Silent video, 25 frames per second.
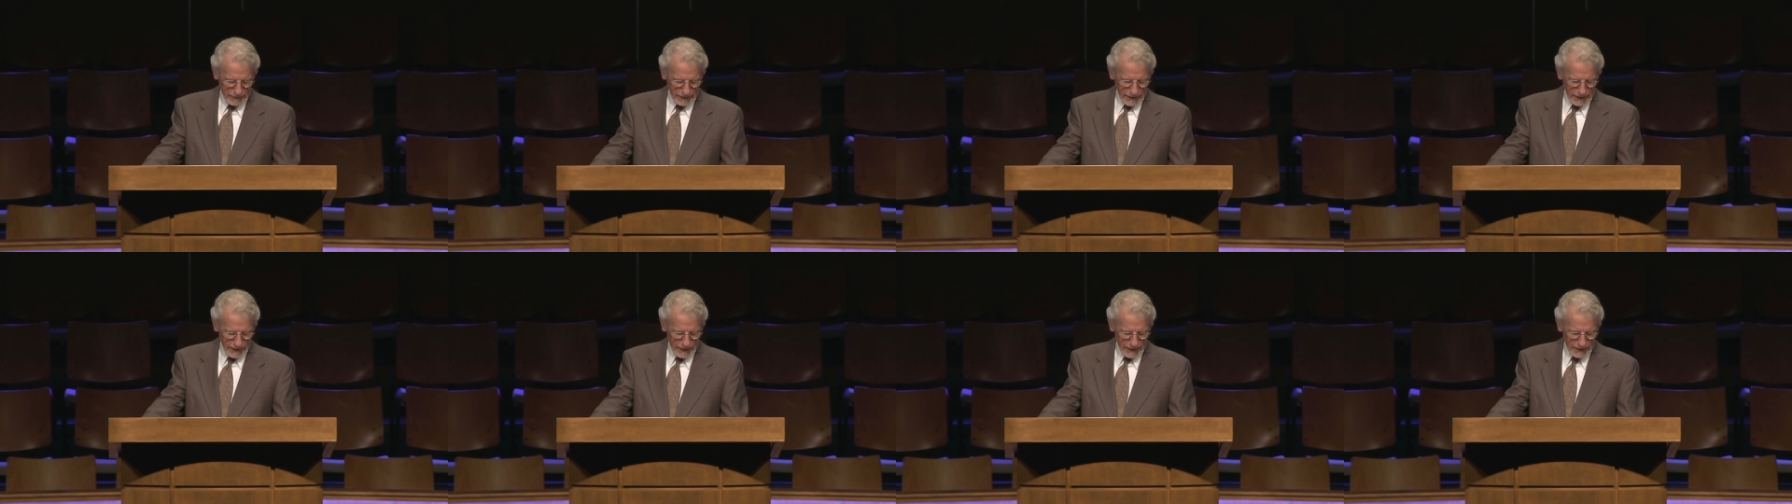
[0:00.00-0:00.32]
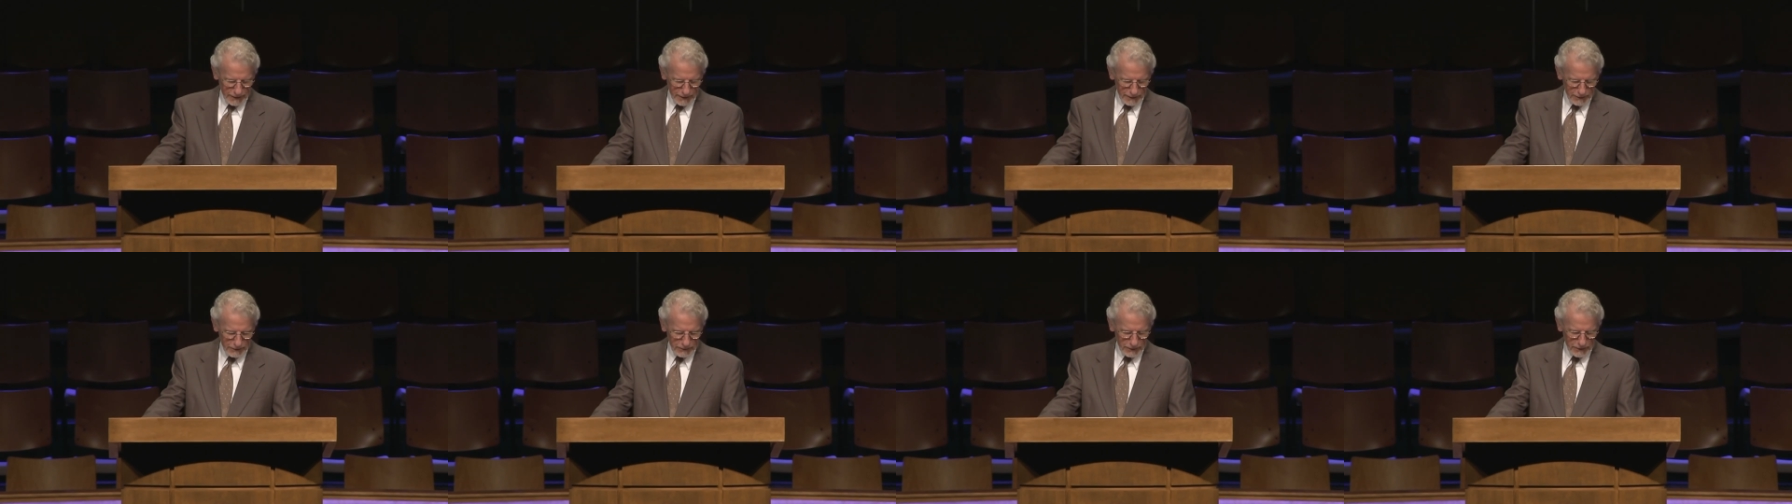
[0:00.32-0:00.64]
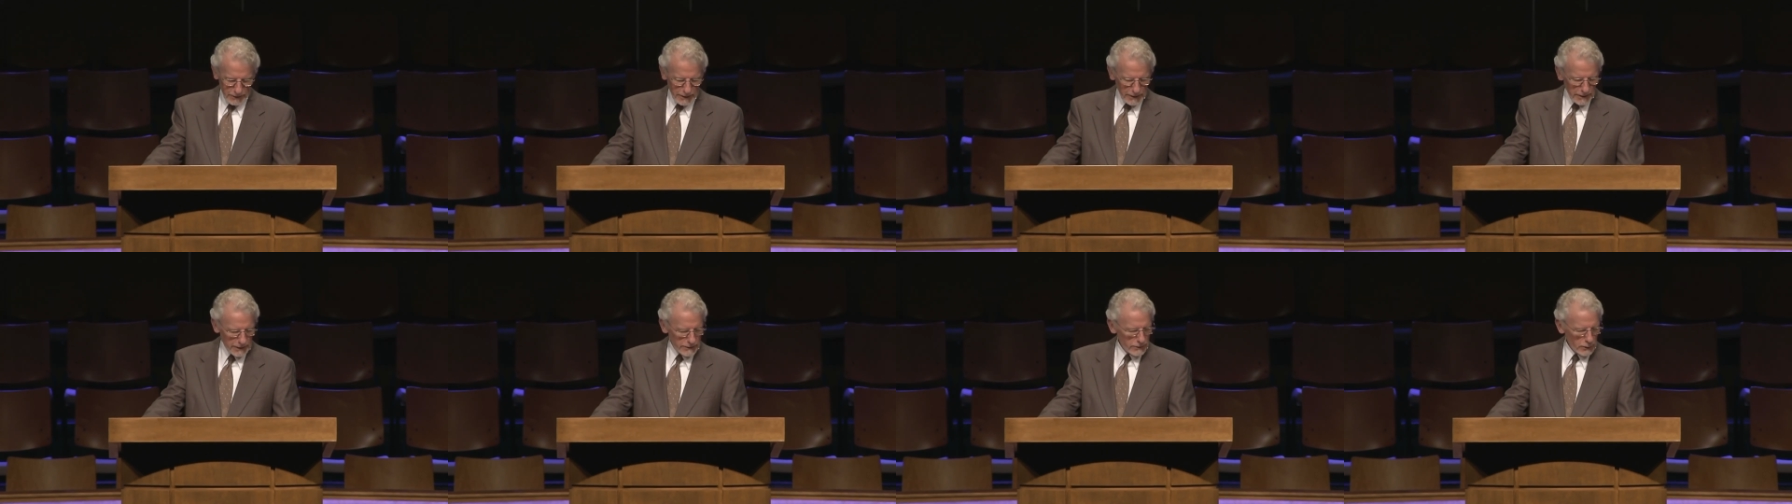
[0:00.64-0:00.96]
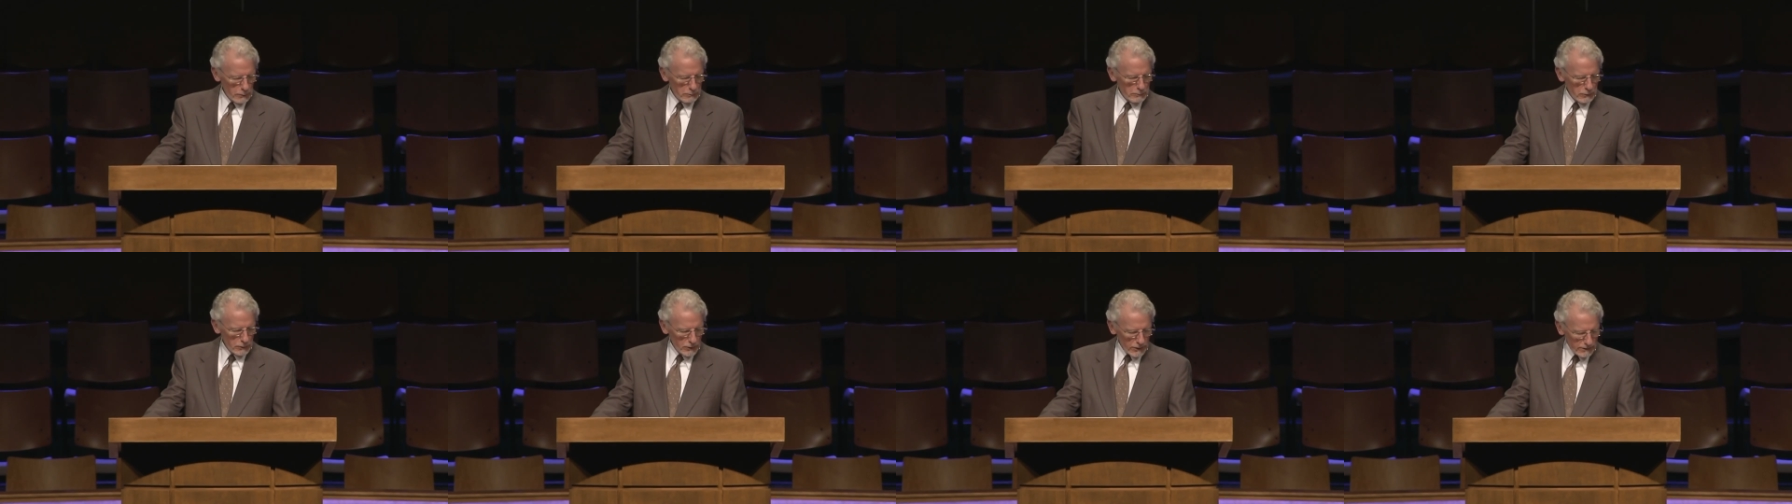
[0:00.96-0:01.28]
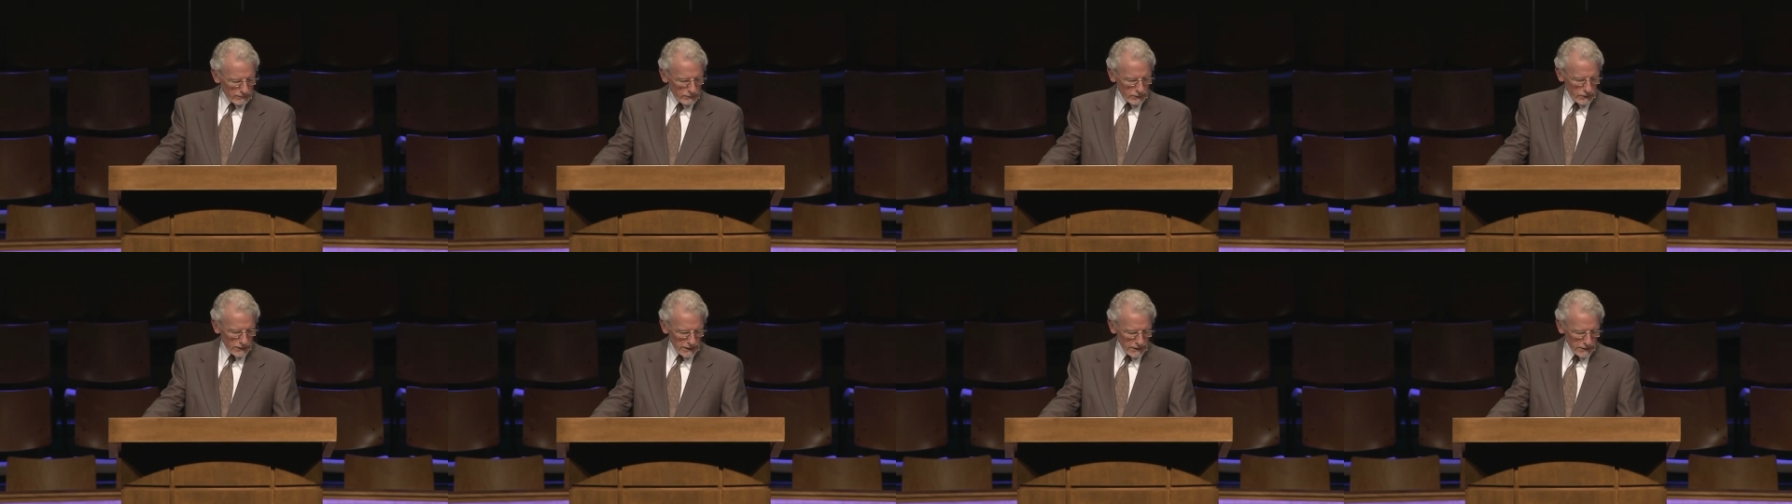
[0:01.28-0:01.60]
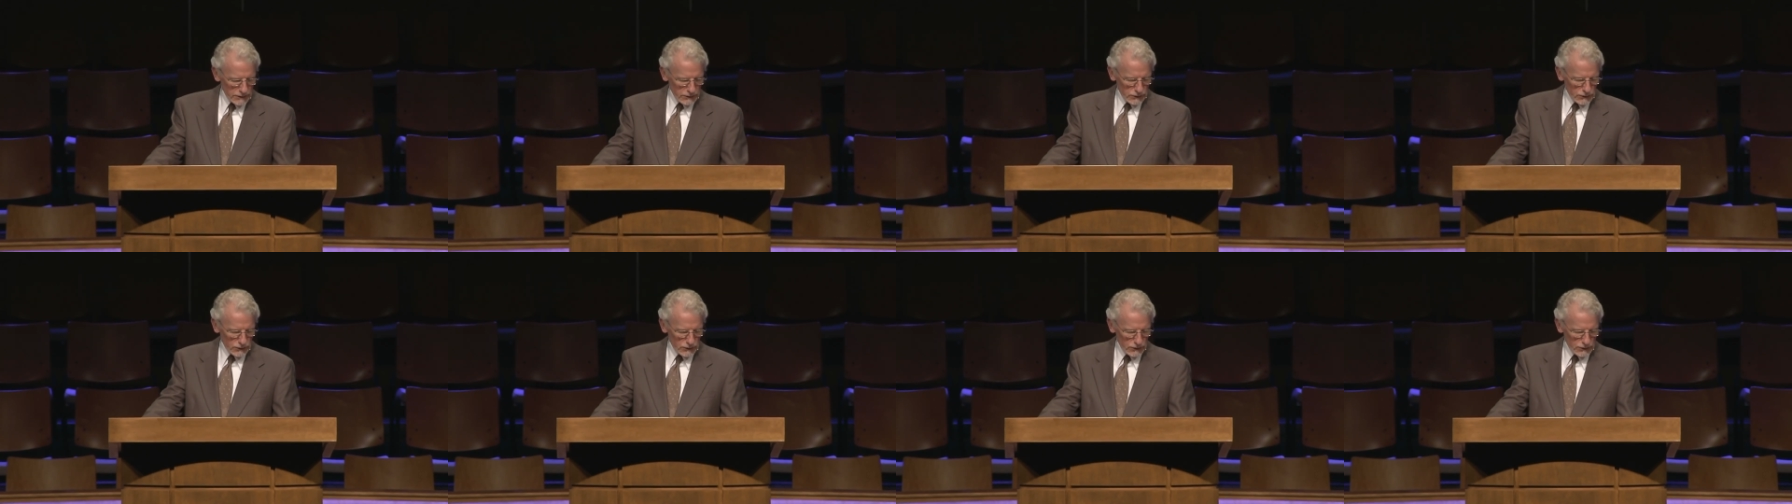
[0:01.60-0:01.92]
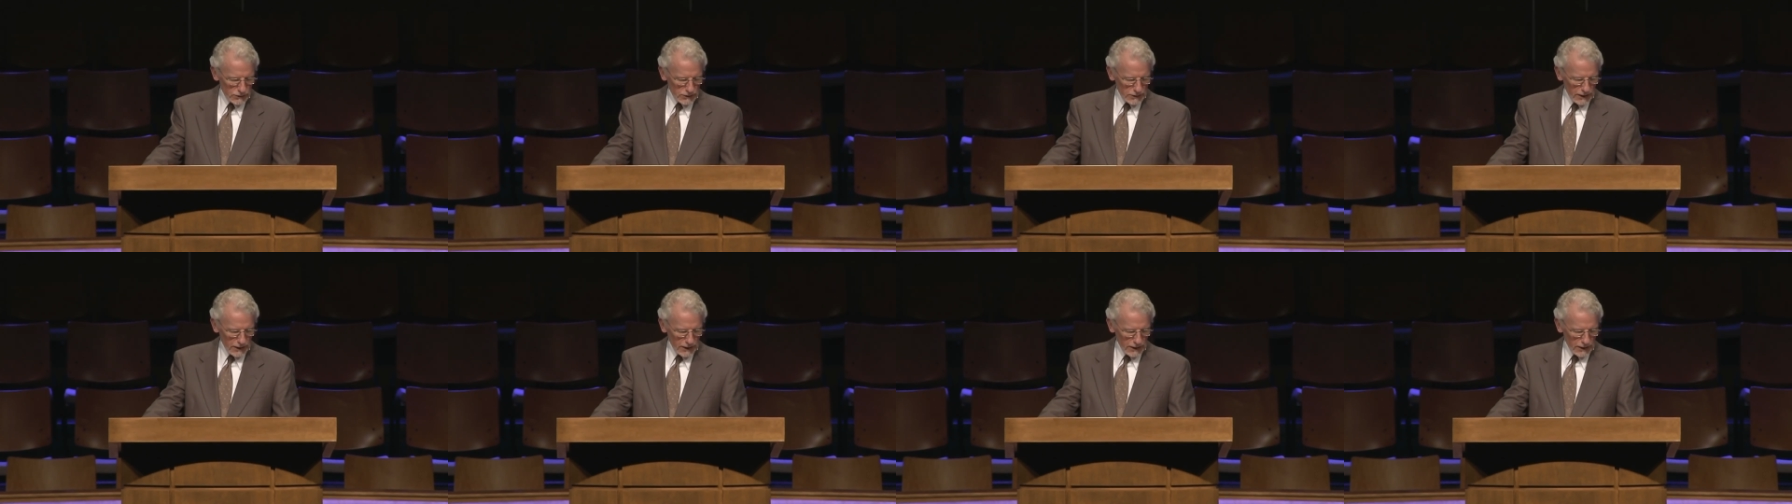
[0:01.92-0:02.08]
And Lord, it is a privilege